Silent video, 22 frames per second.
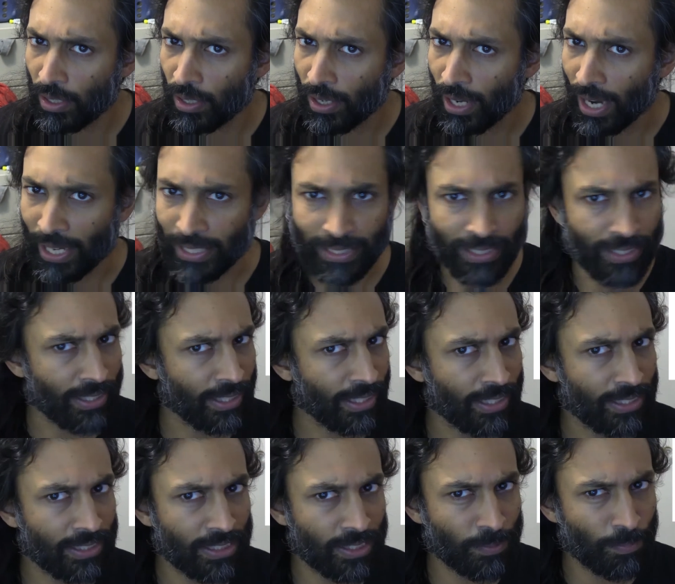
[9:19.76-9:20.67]
I didn't
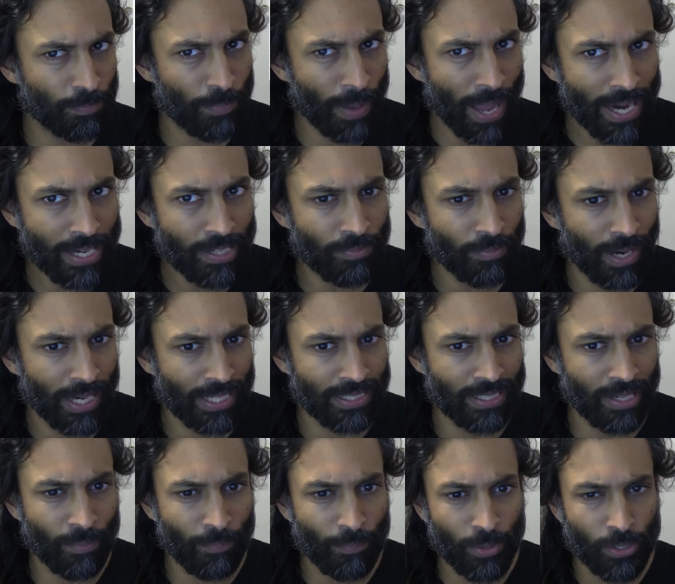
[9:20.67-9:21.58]
expect my
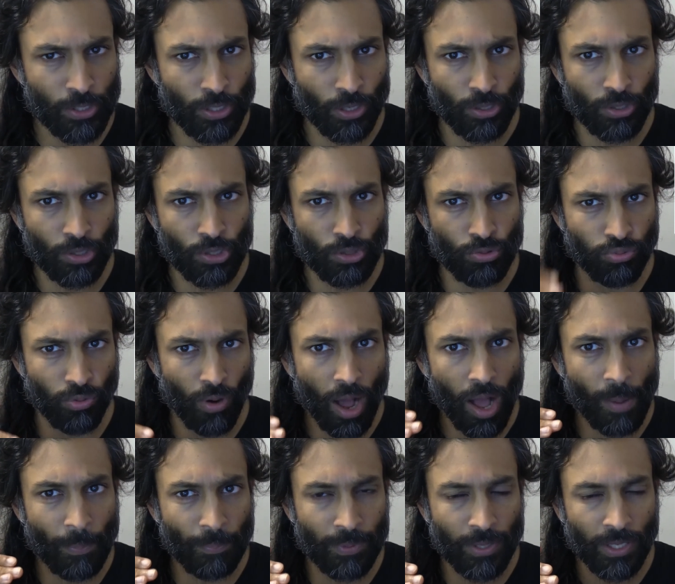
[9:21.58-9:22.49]
temperature to
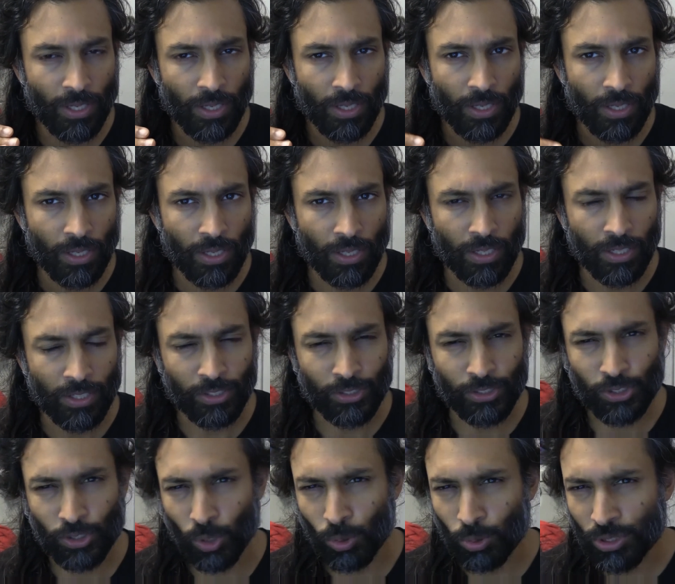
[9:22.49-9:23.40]
drop
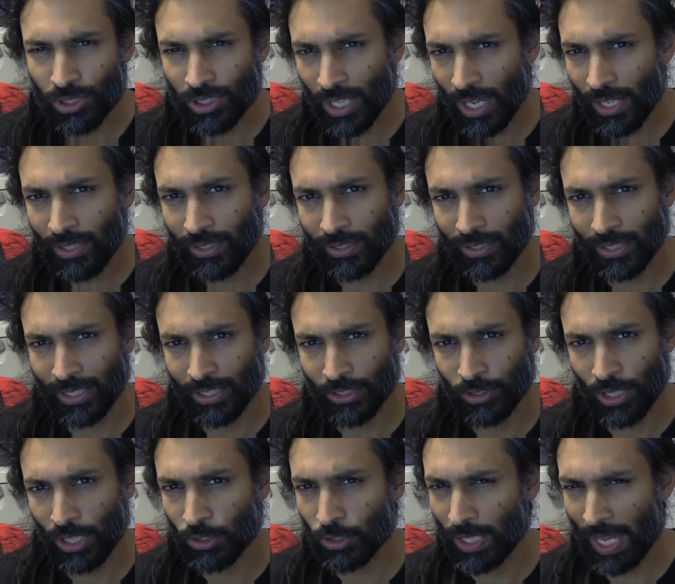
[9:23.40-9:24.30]
so suddenly.
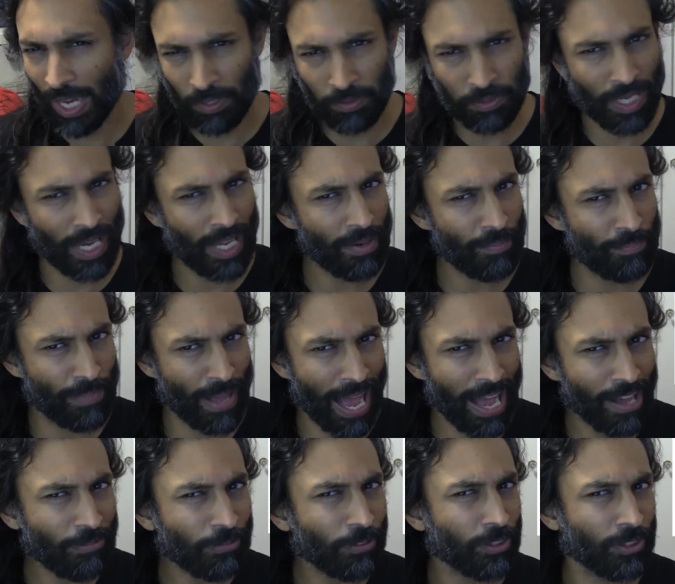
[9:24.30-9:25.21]
So I was kind of
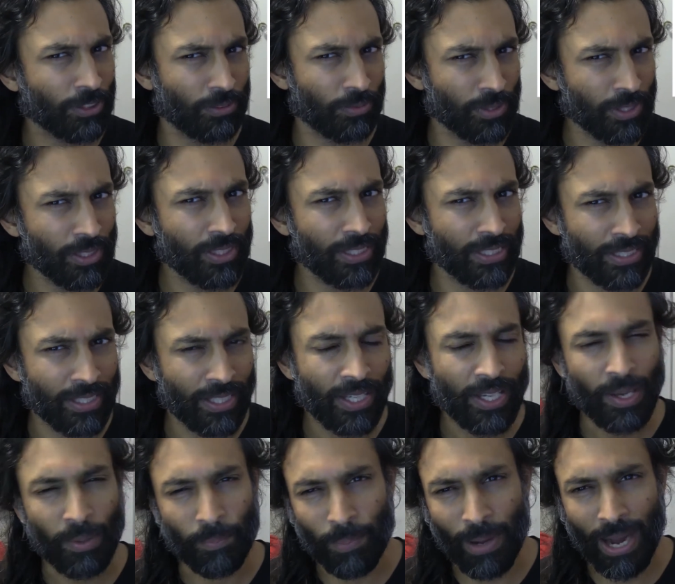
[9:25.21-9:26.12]
baffled, really,
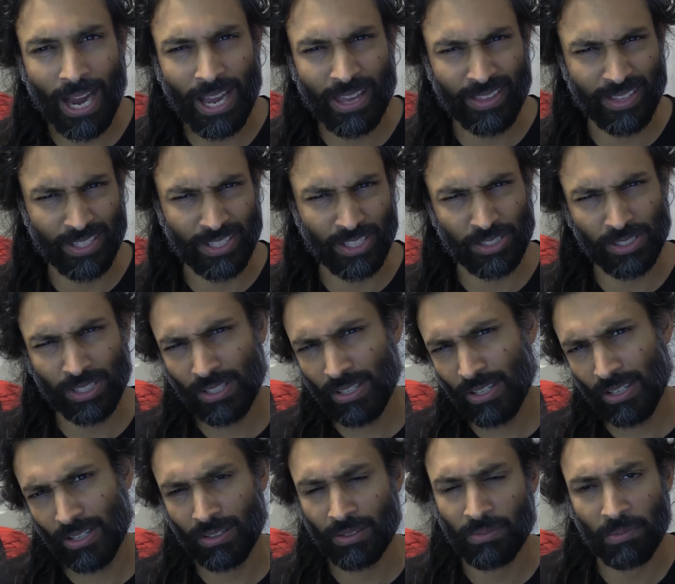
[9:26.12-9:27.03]
by this. I was
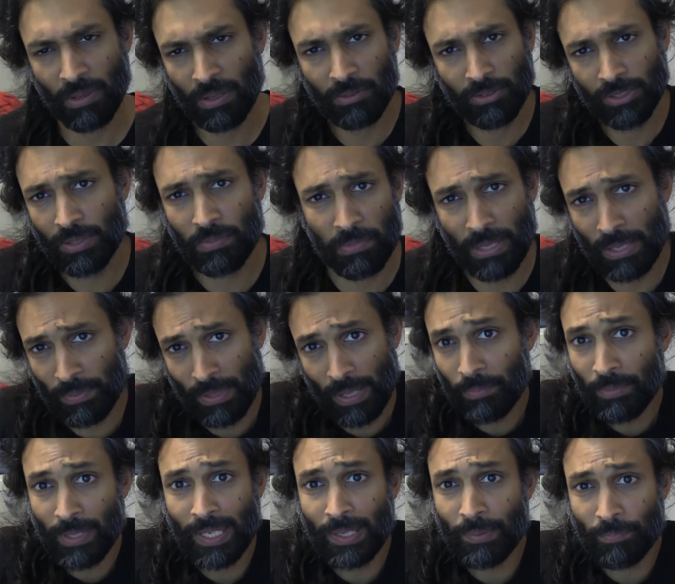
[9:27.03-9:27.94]
like, maybe
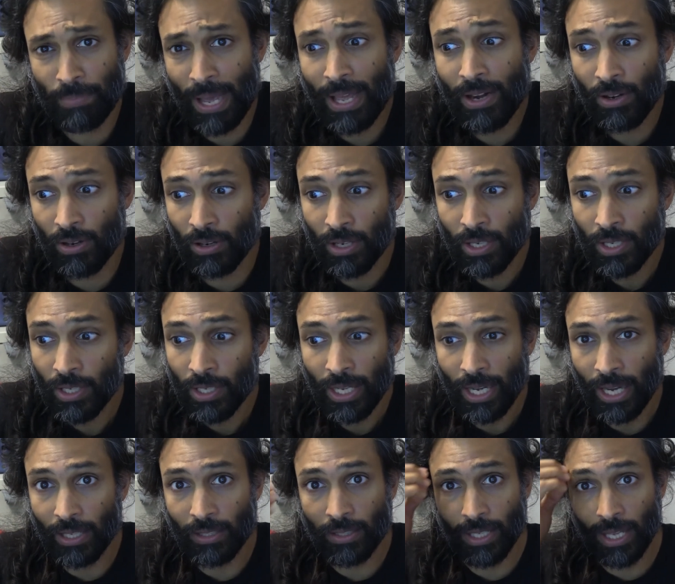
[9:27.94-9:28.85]
I'm getting better.
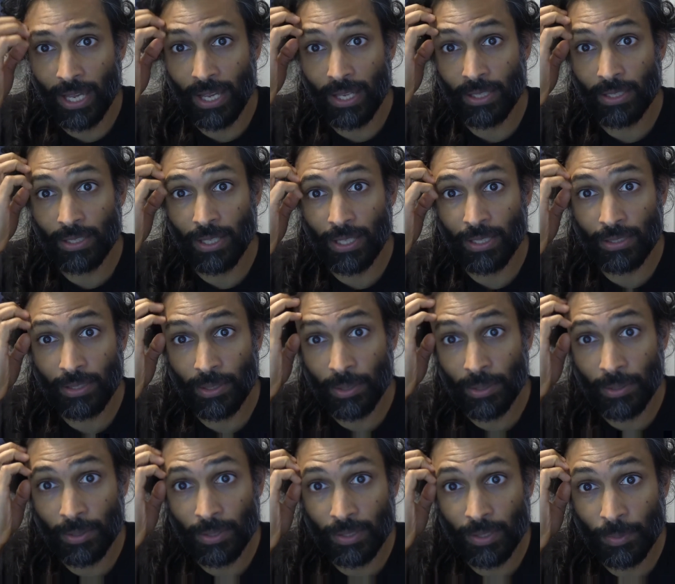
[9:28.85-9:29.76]
And
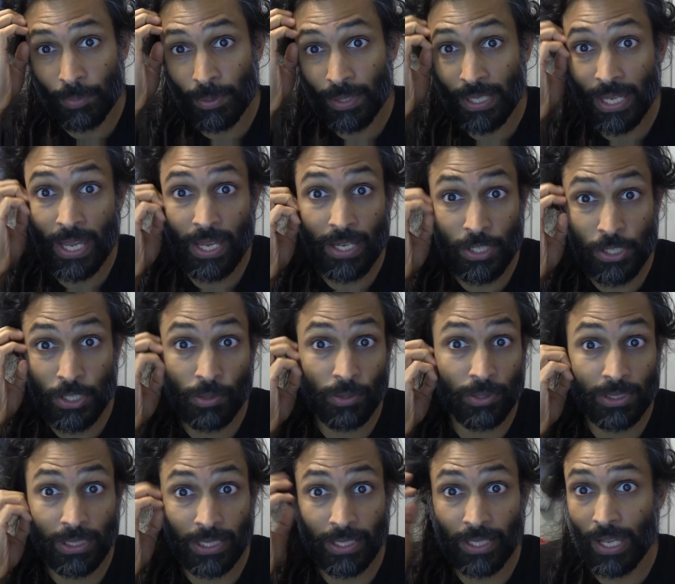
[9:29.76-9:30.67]
the PA, she
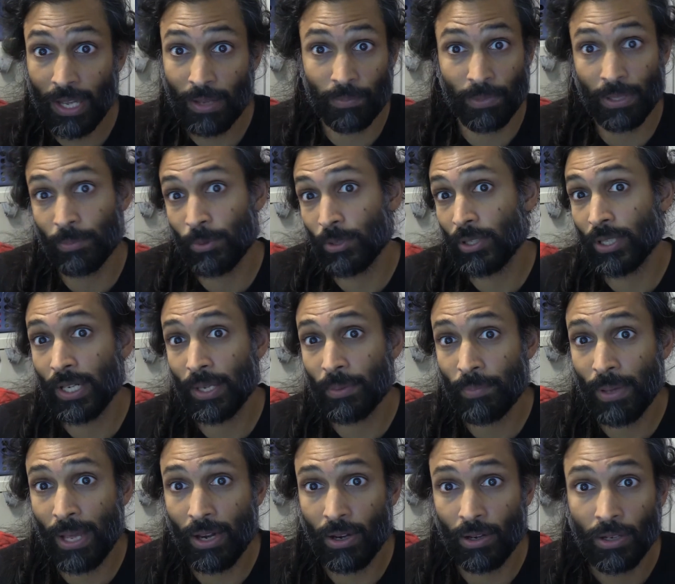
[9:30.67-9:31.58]
was like, yeah, maybe you're getting
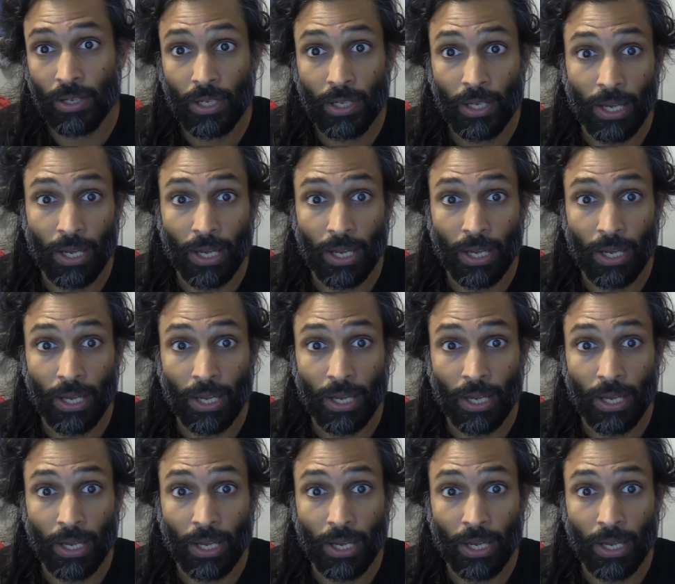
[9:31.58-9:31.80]
better.